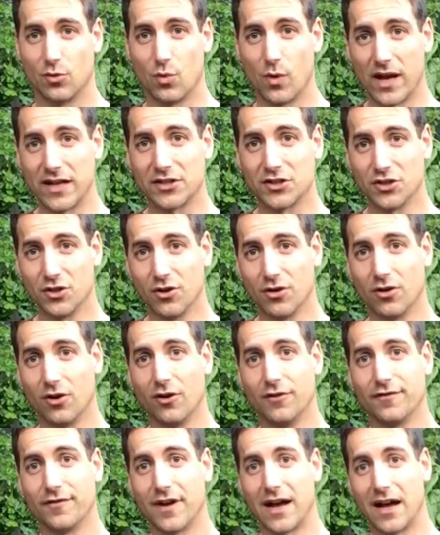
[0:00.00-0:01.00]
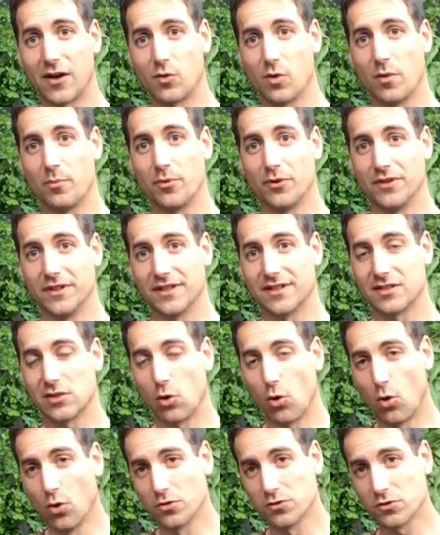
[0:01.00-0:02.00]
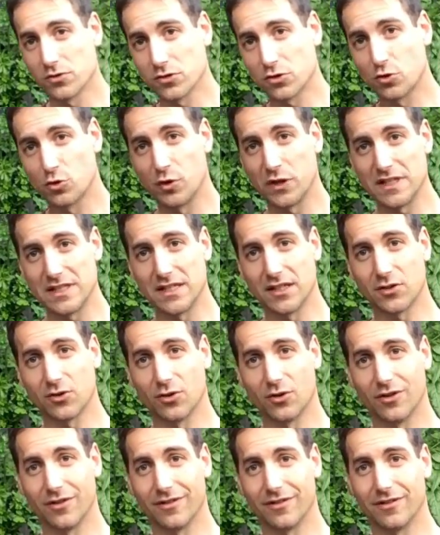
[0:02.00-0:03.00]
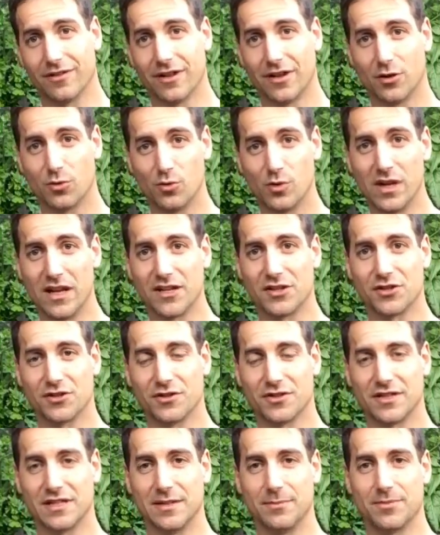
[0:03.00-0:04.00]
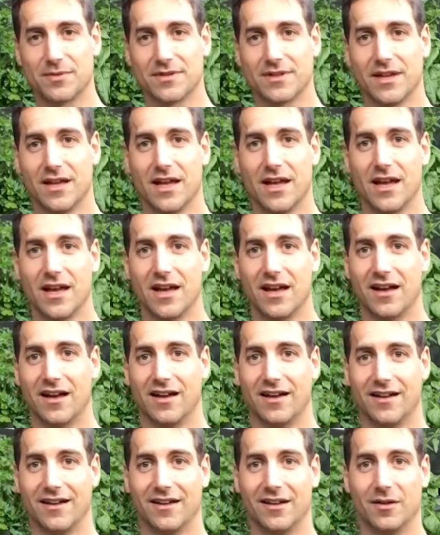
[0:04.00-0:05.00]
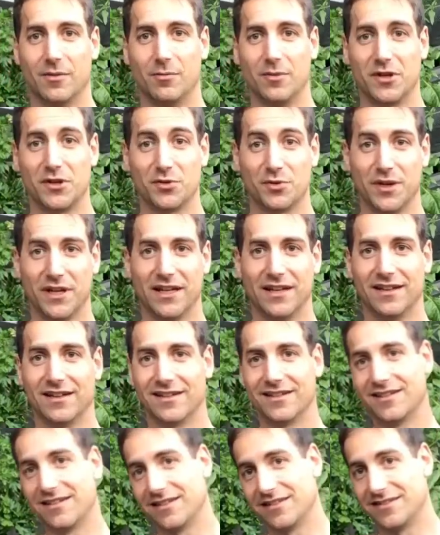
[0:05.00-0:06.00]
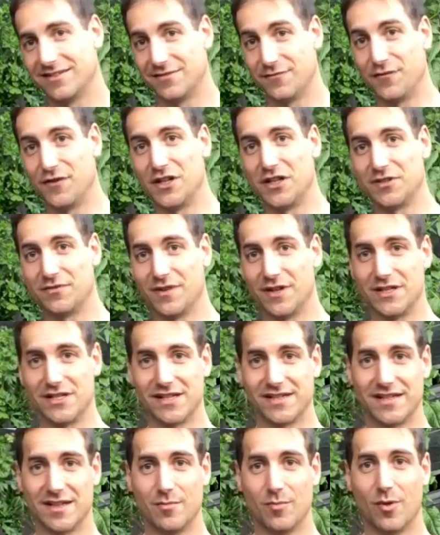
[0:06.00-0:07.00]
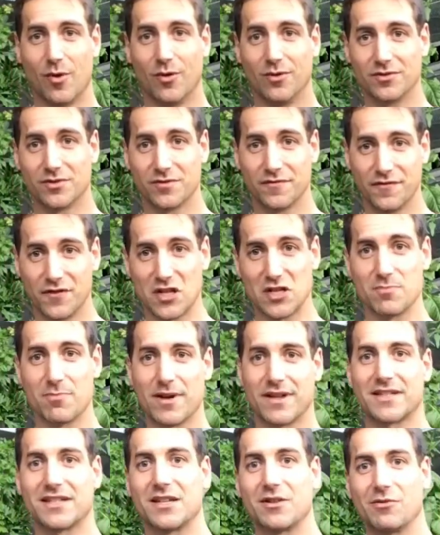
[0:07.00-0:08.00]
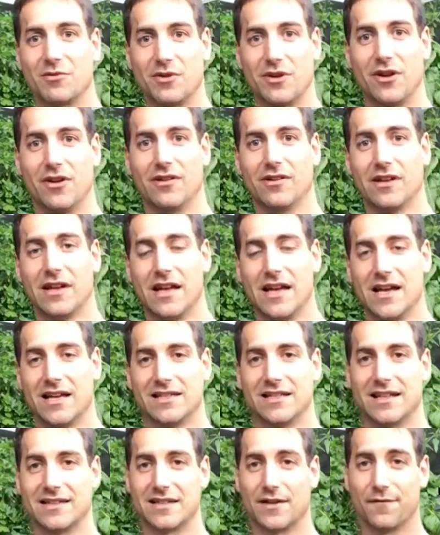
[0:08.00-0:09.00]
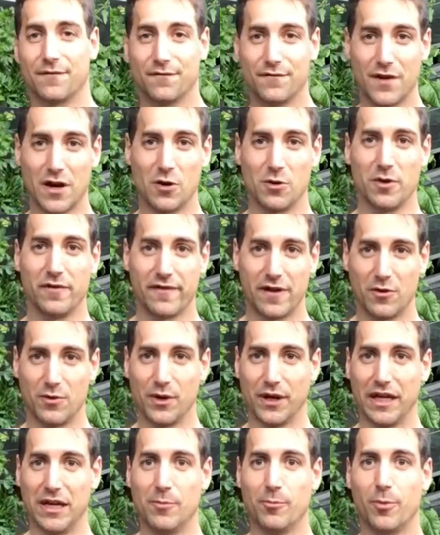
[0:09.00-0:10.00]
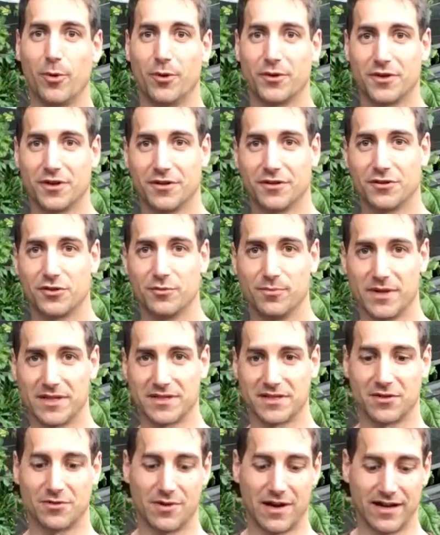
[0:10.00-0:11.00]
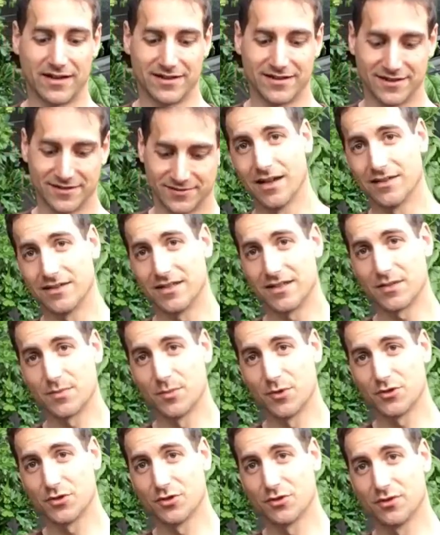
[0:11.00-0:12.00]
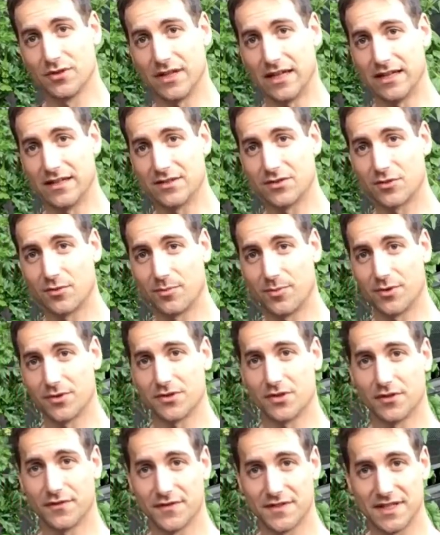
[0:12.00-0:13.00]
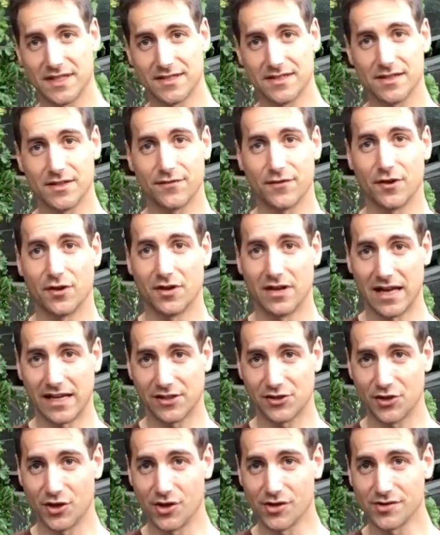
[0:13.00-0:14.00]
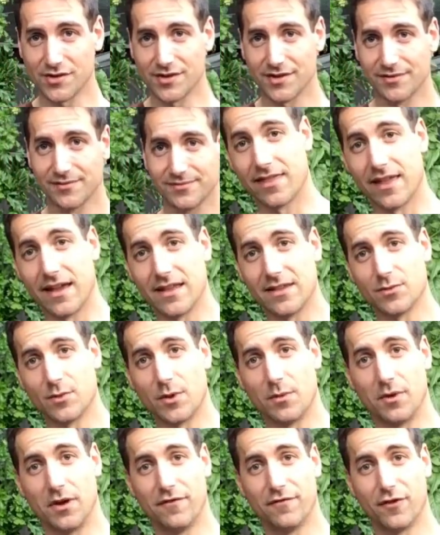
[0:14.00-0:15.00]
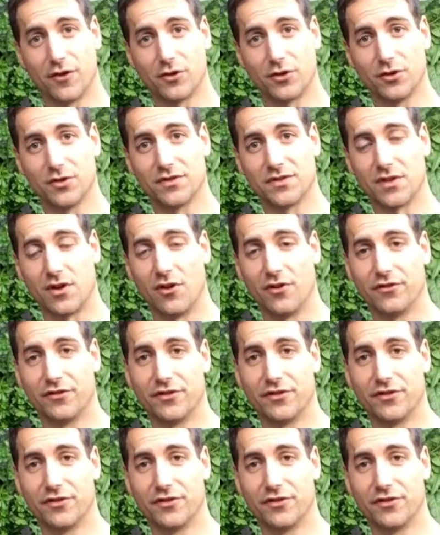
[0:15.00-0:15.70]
the, ratio of aquaponics, all those critical relationships uh, between fish vegetables, fish bacteria that are very very important to masterize. This module is composed of six different lectures. Then we will focus